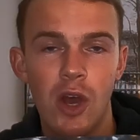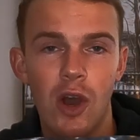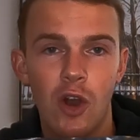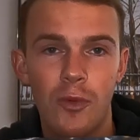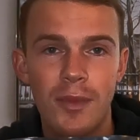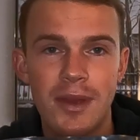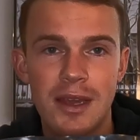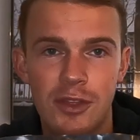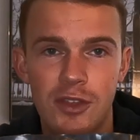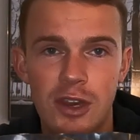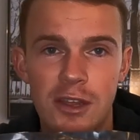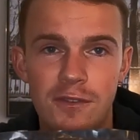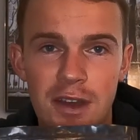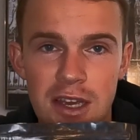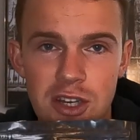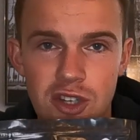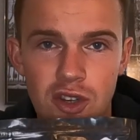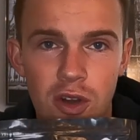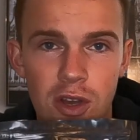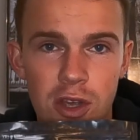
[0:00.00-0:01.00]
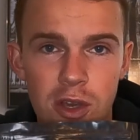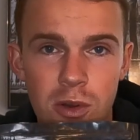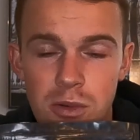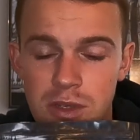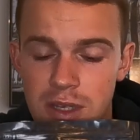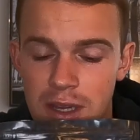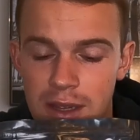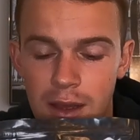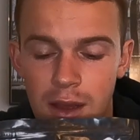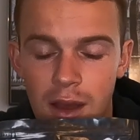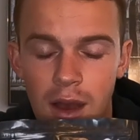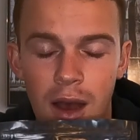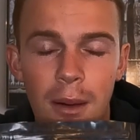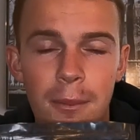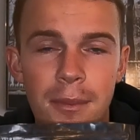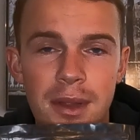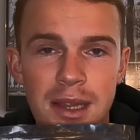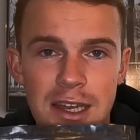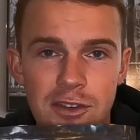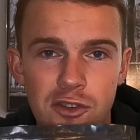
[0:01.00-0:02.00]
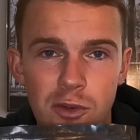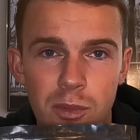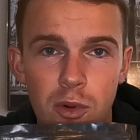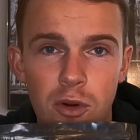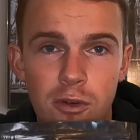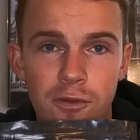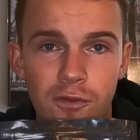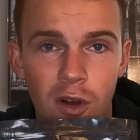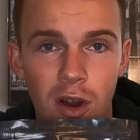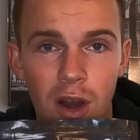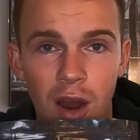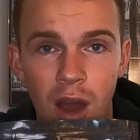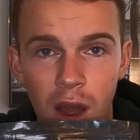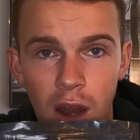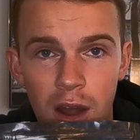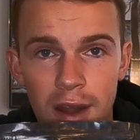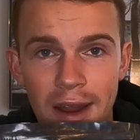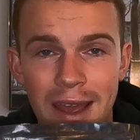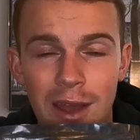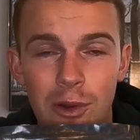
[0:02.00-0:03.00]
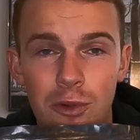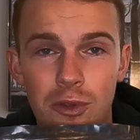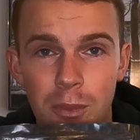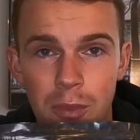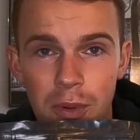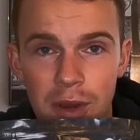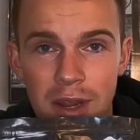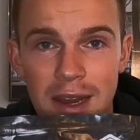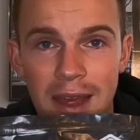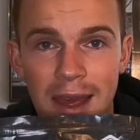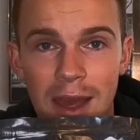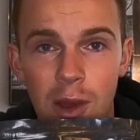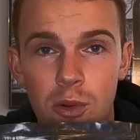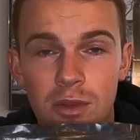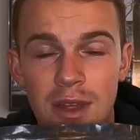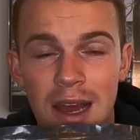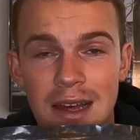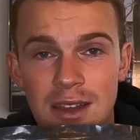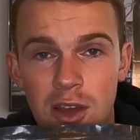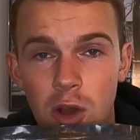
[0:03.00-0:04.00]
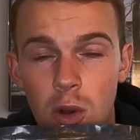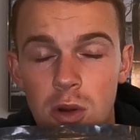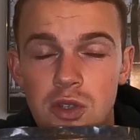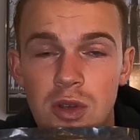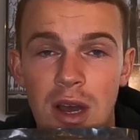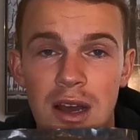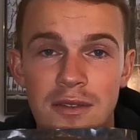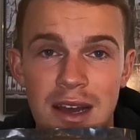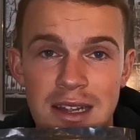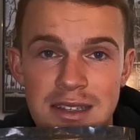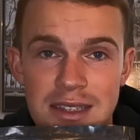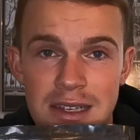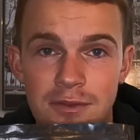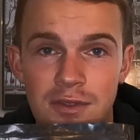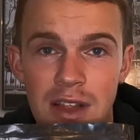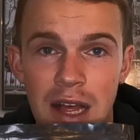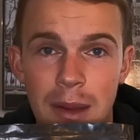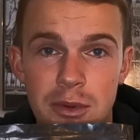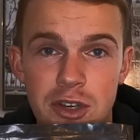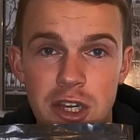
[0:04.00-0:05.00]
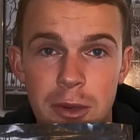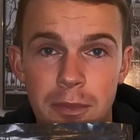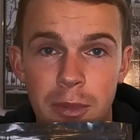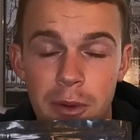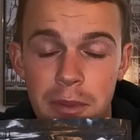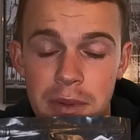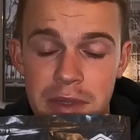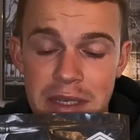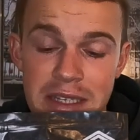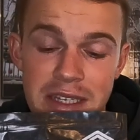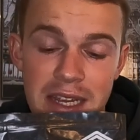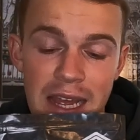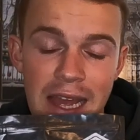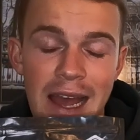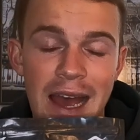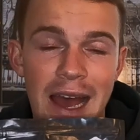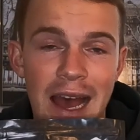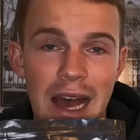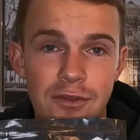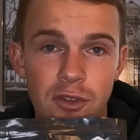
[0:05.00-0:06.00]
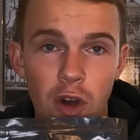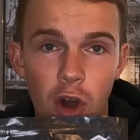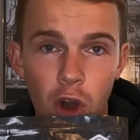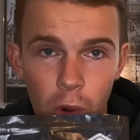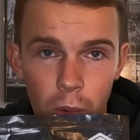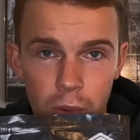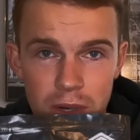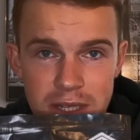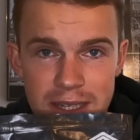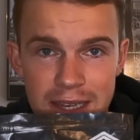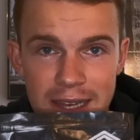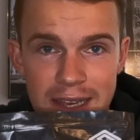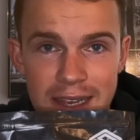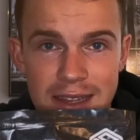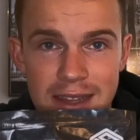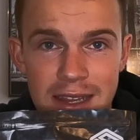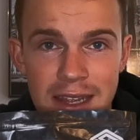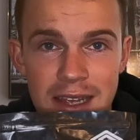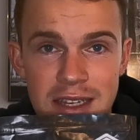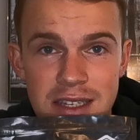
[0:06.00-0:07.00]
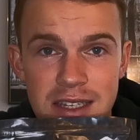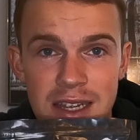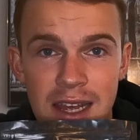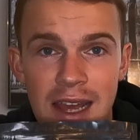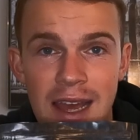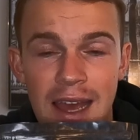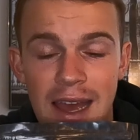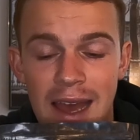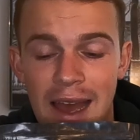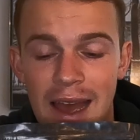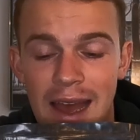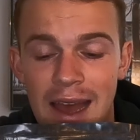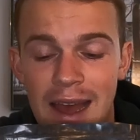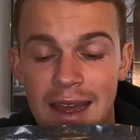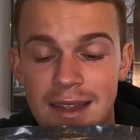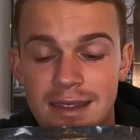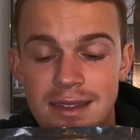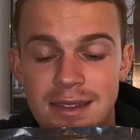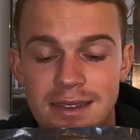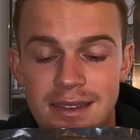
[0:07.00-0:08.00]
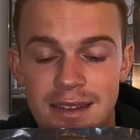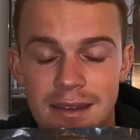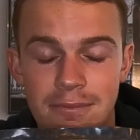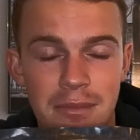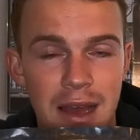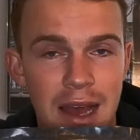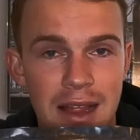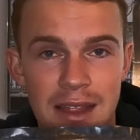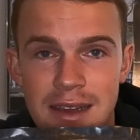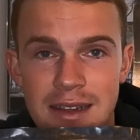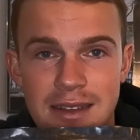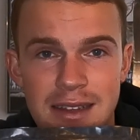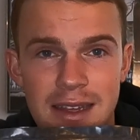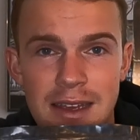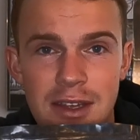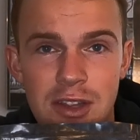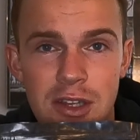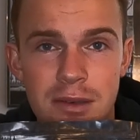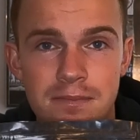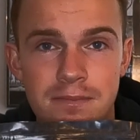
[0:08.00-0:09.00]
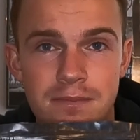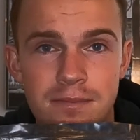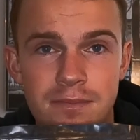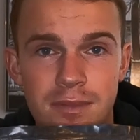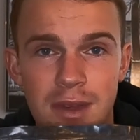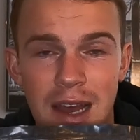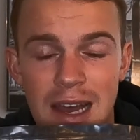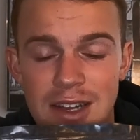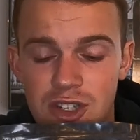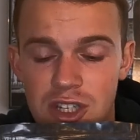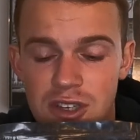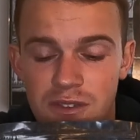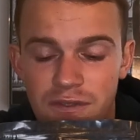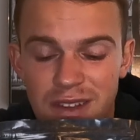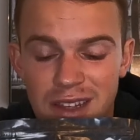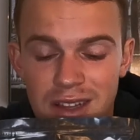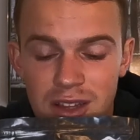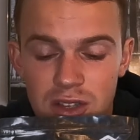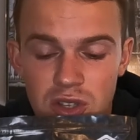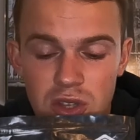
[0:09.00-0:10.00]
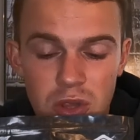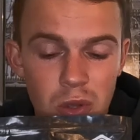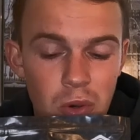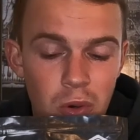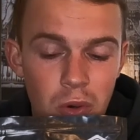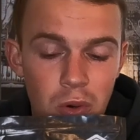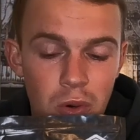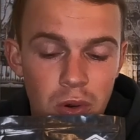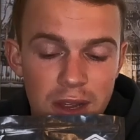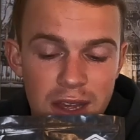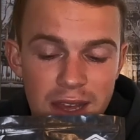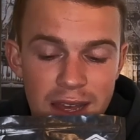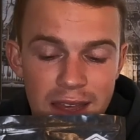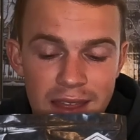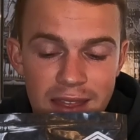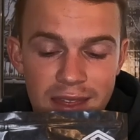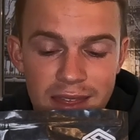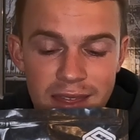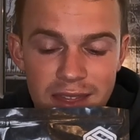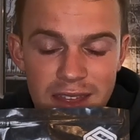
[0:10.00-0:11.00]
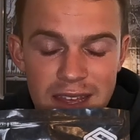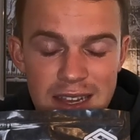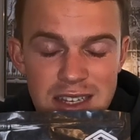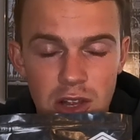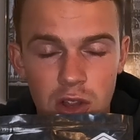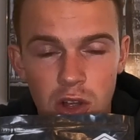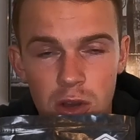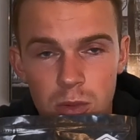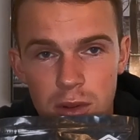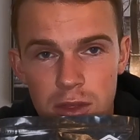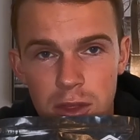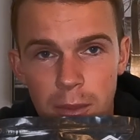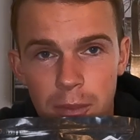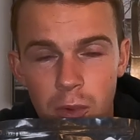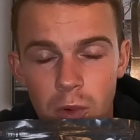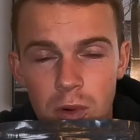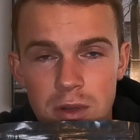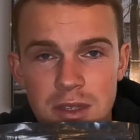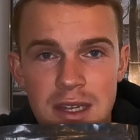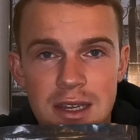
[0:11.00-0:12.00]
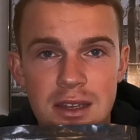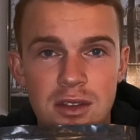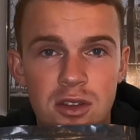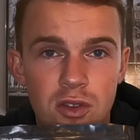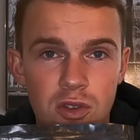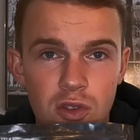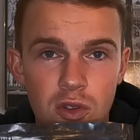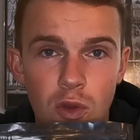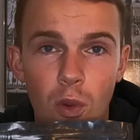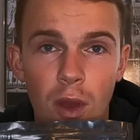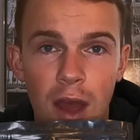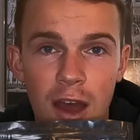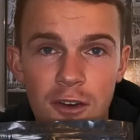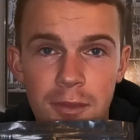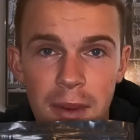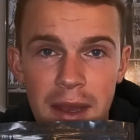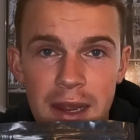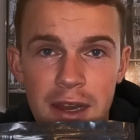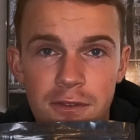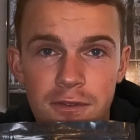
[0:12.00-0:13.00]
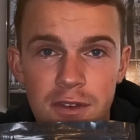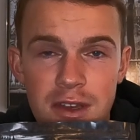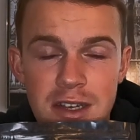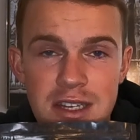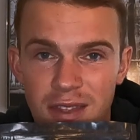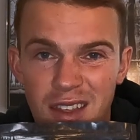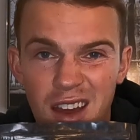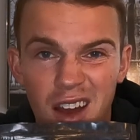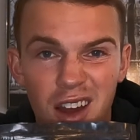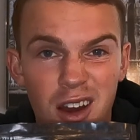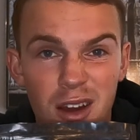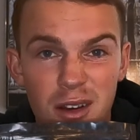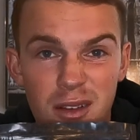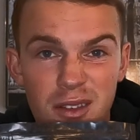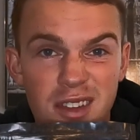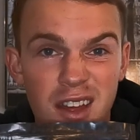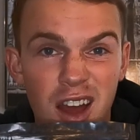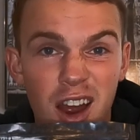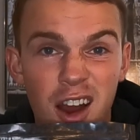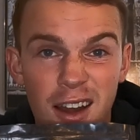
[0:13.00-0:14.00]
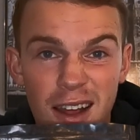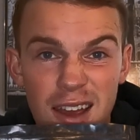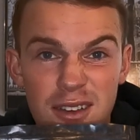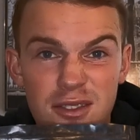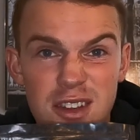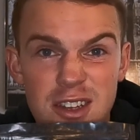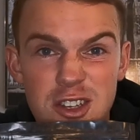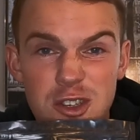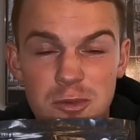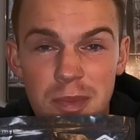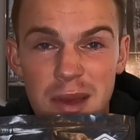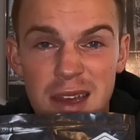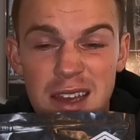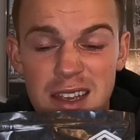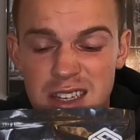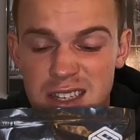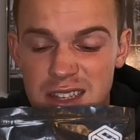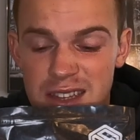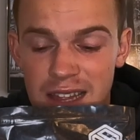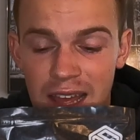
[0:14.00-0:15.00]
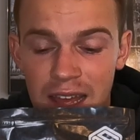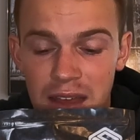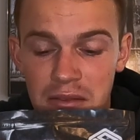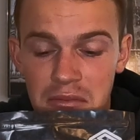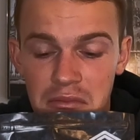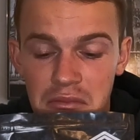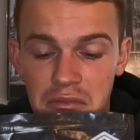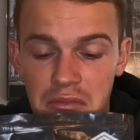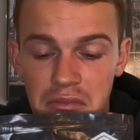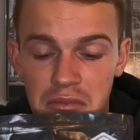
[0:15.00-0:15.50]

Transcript: Omega-3 fish oils, unbelievable for heart health, brain health, and they also have anti-inflammatory purposes. I've always taken these and I like taking them. I just feel as though these, along with the protein, do have benefits that are evidence-based that